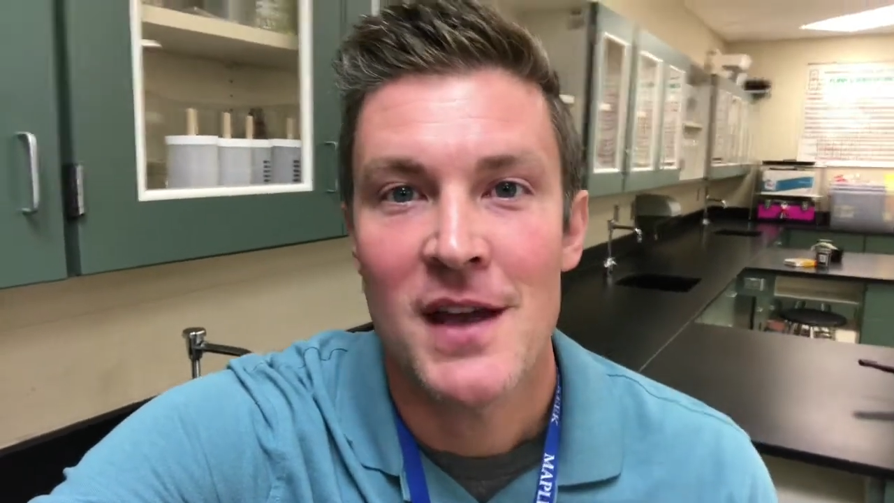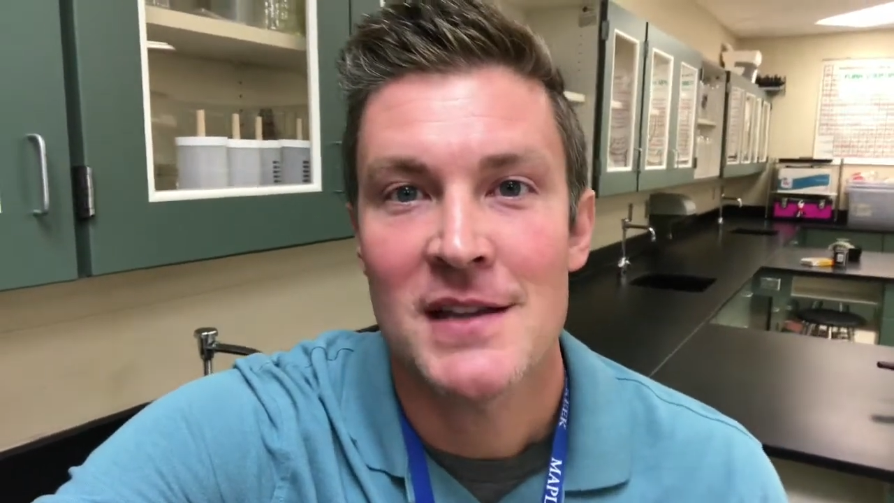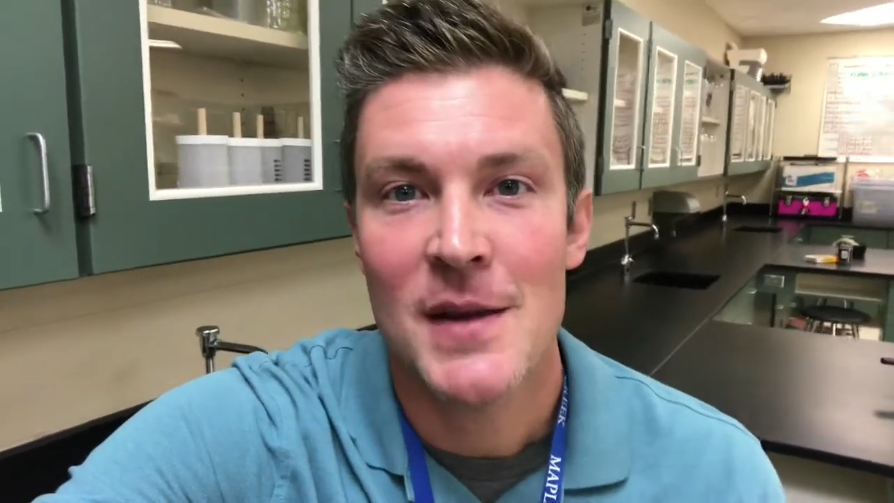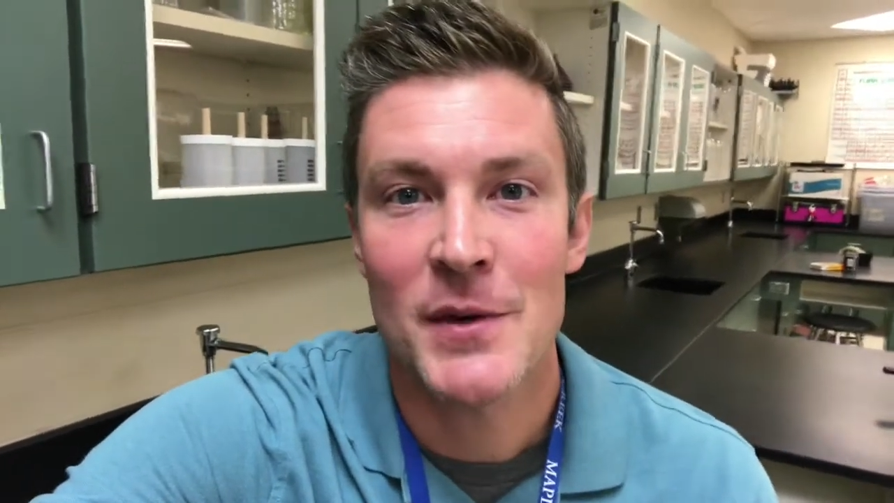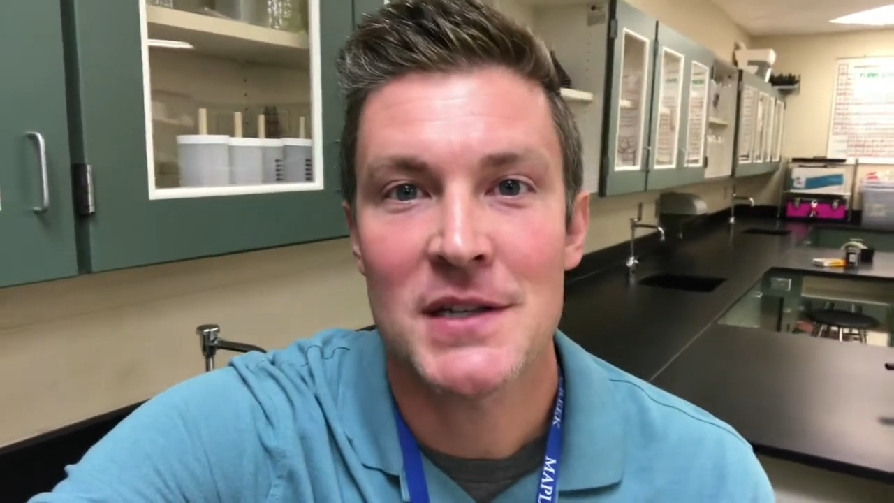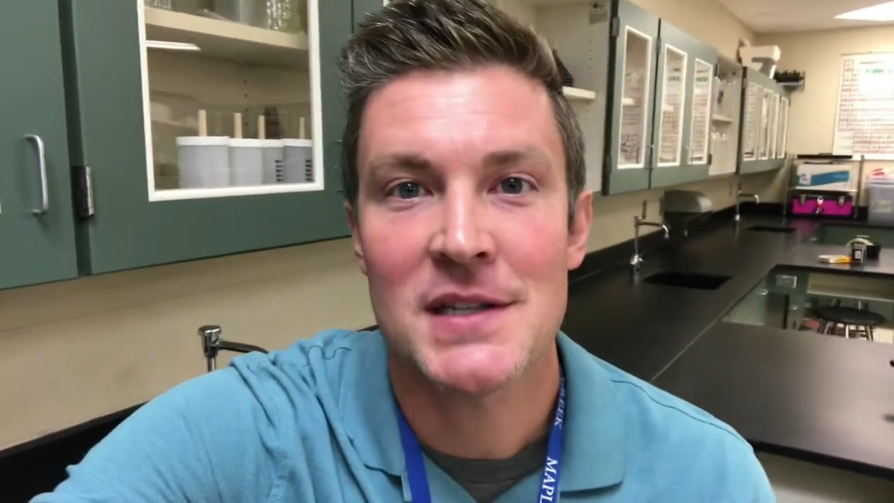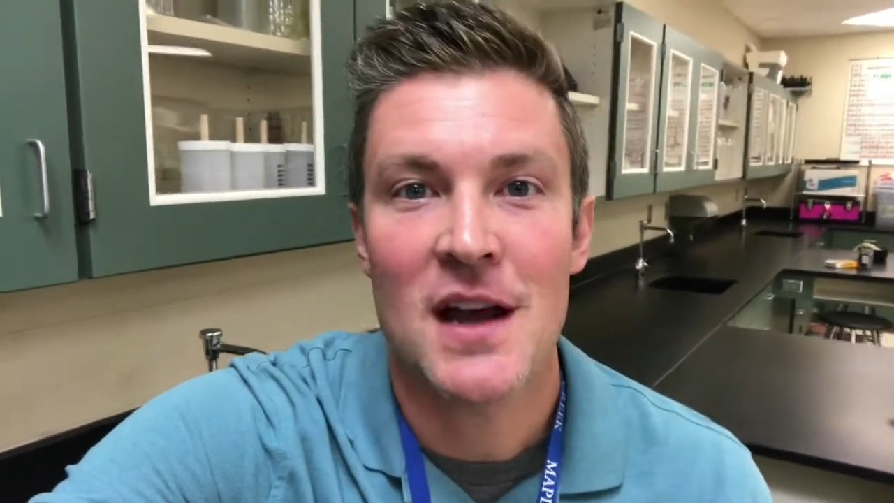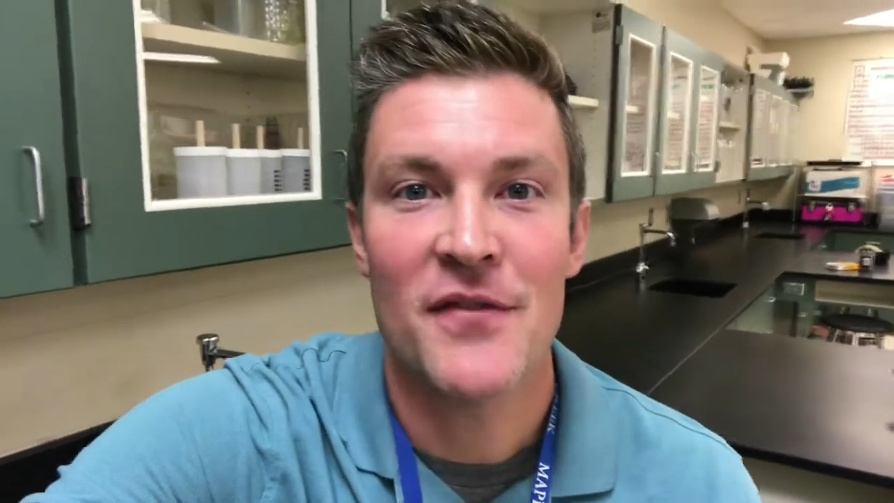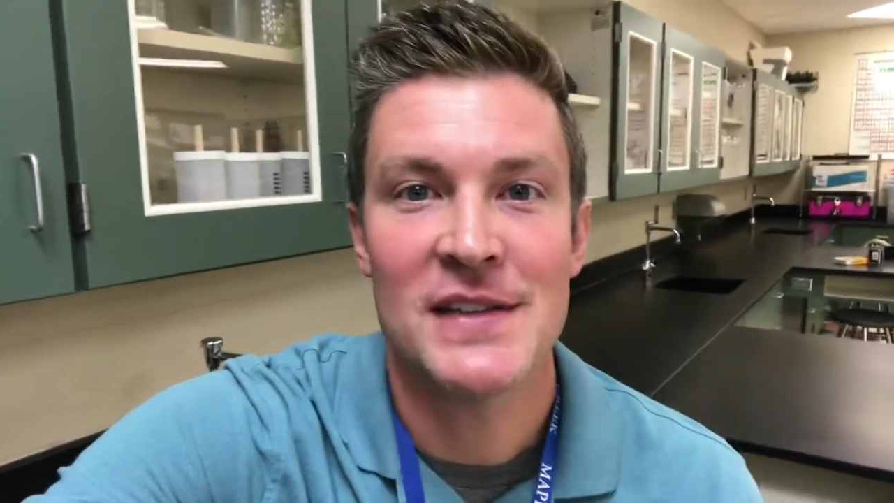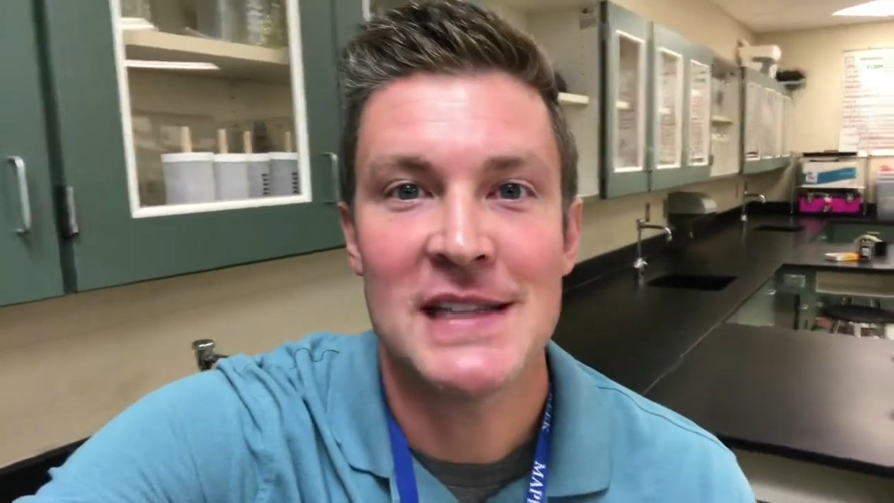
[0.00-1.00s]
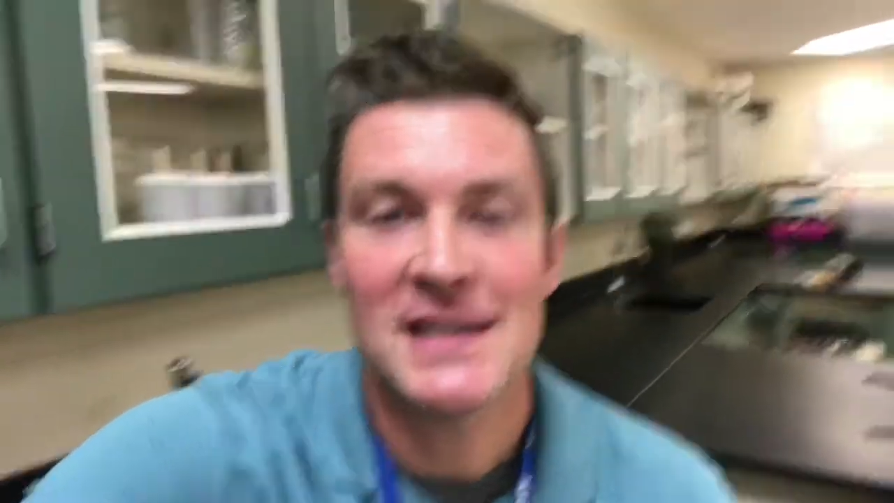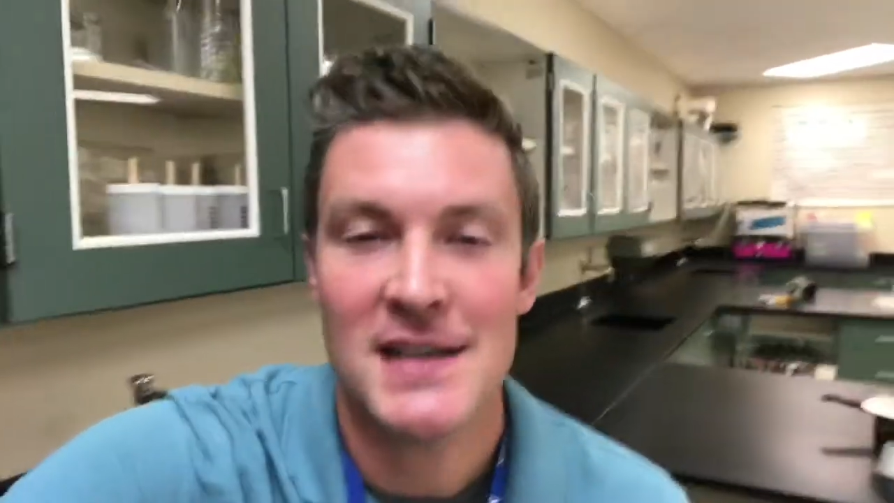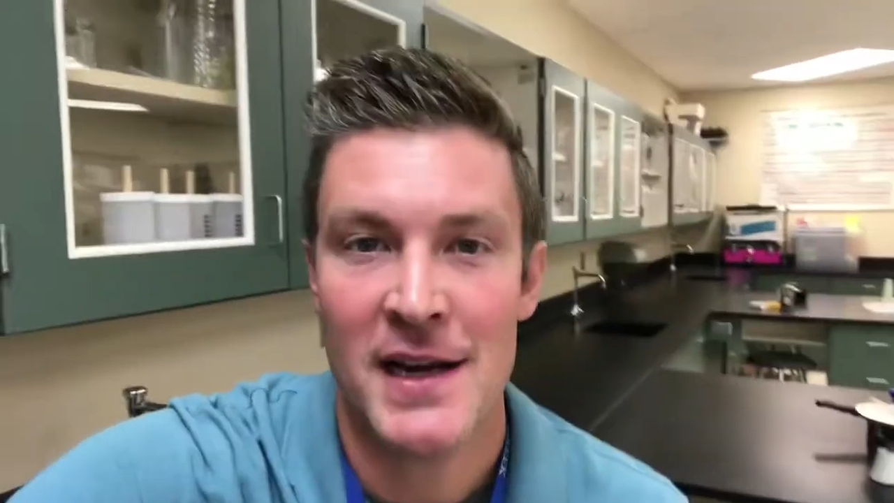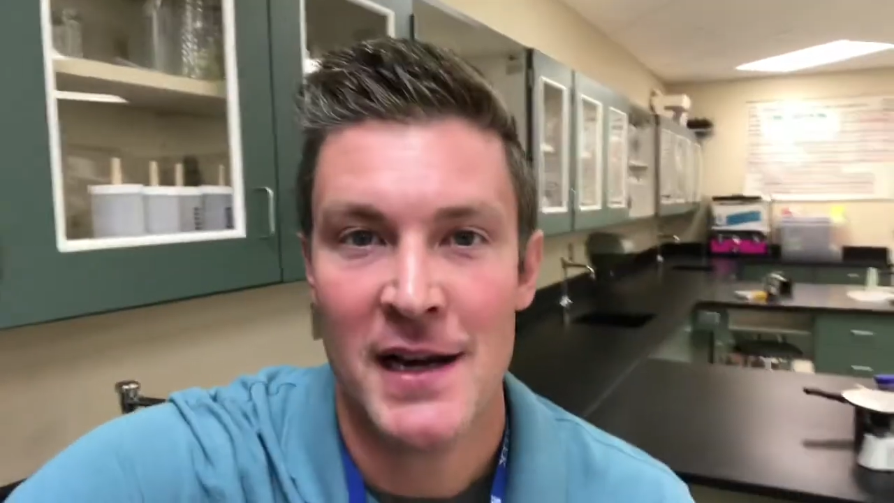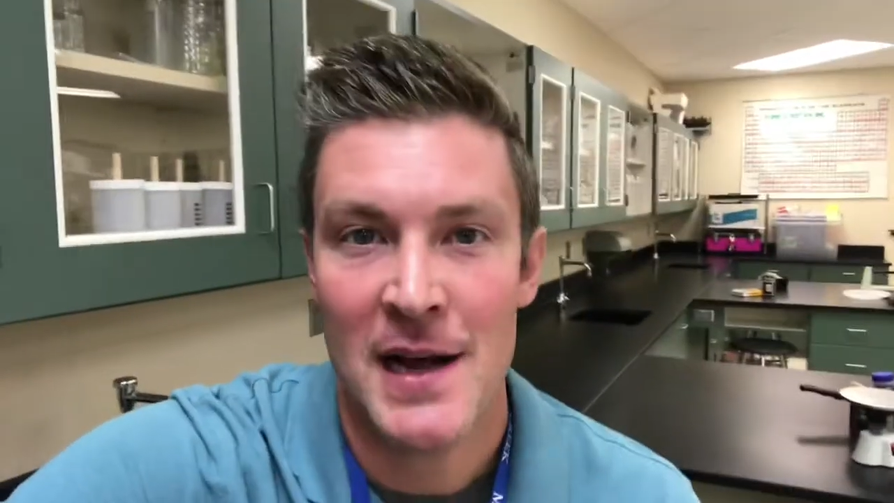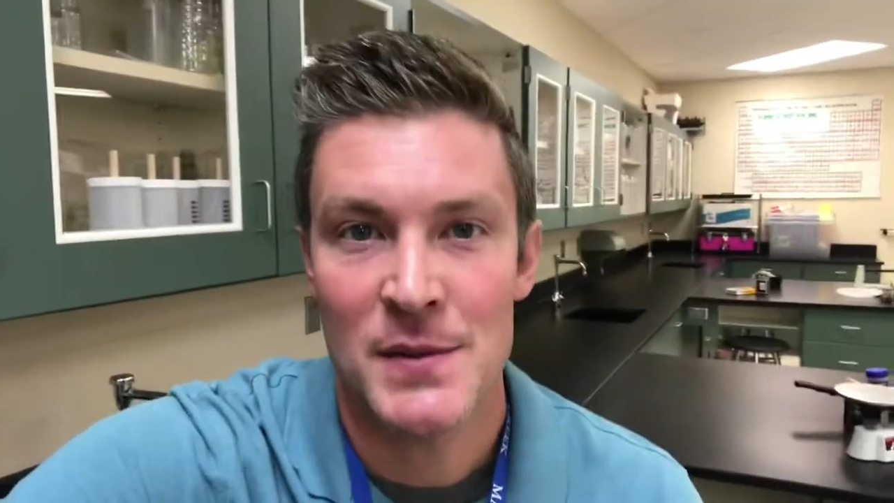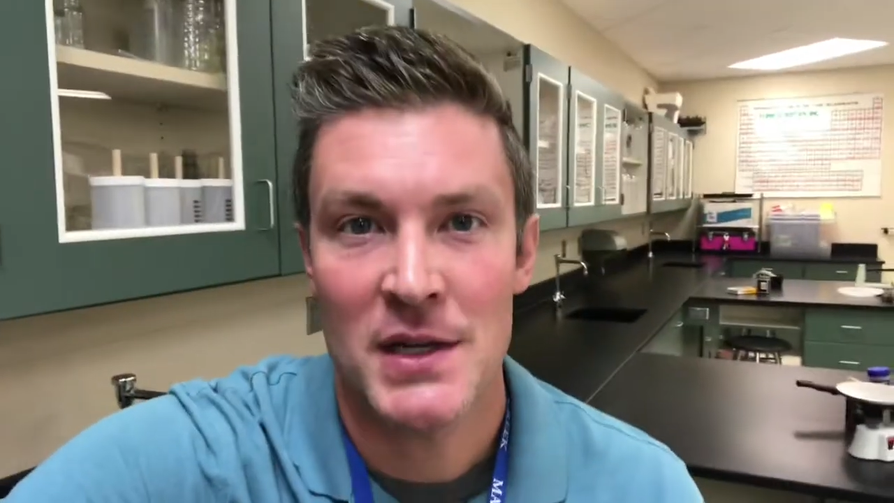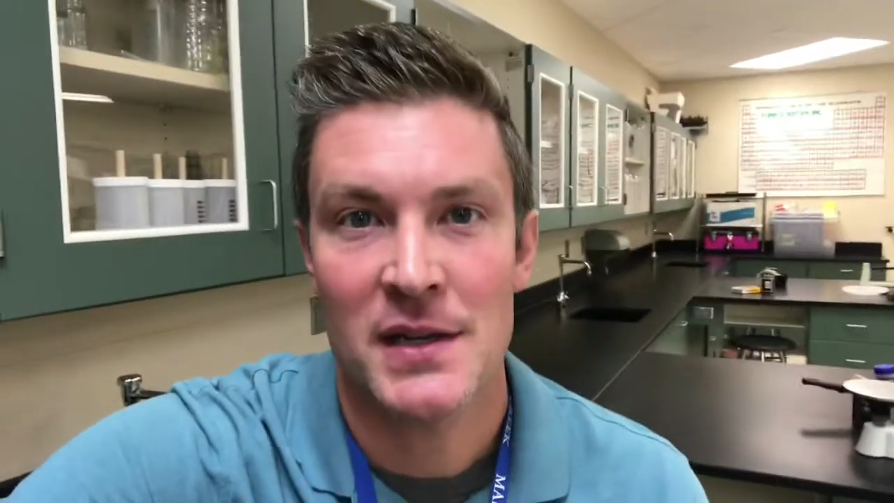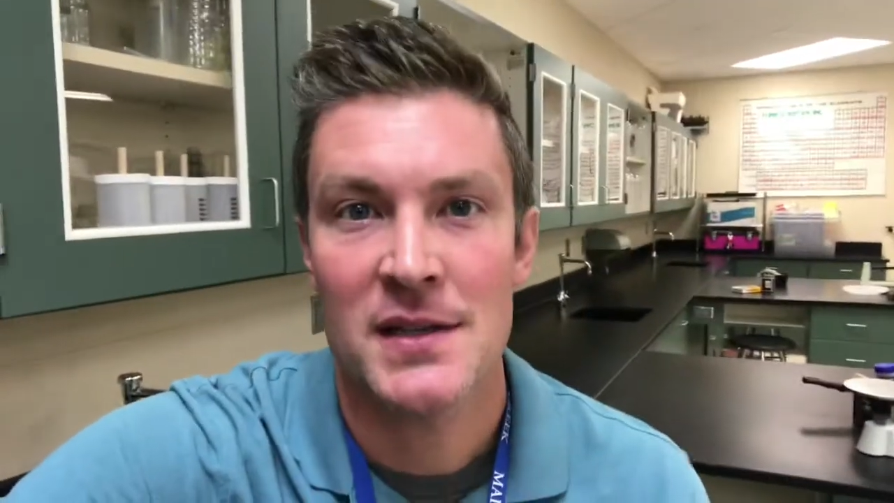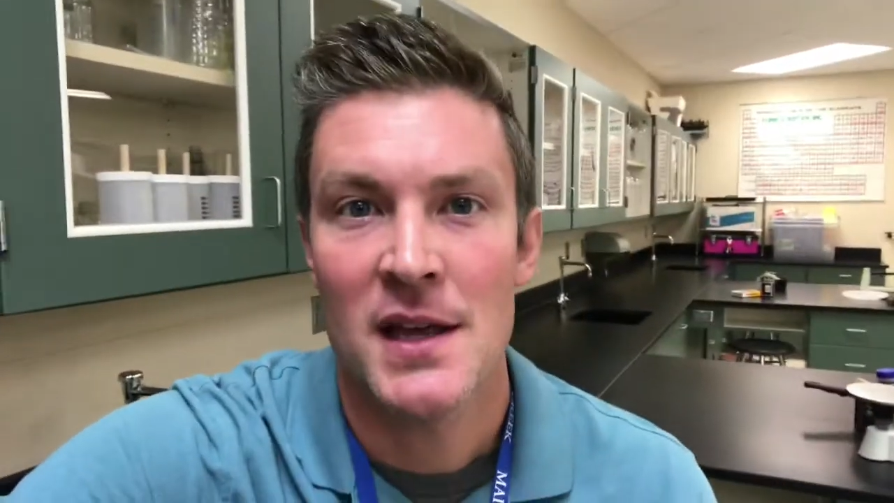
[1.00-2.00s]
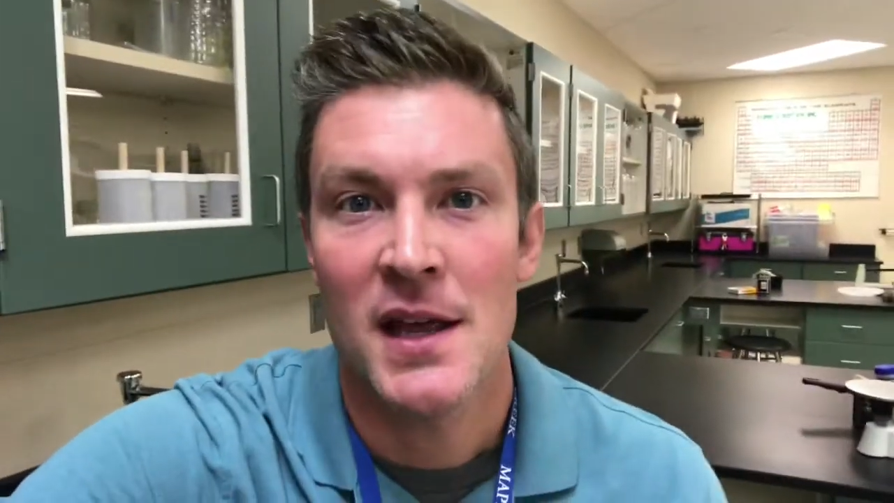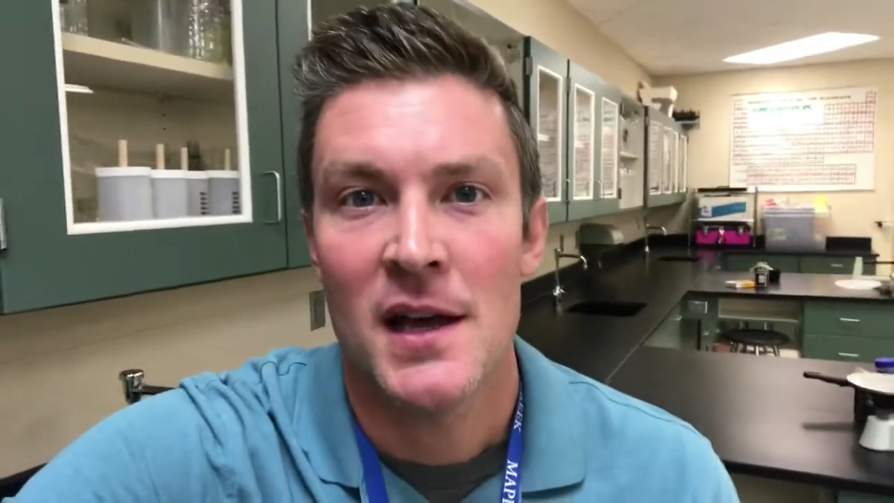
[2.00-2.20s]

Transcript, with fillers: It's how much stuff is inside an object.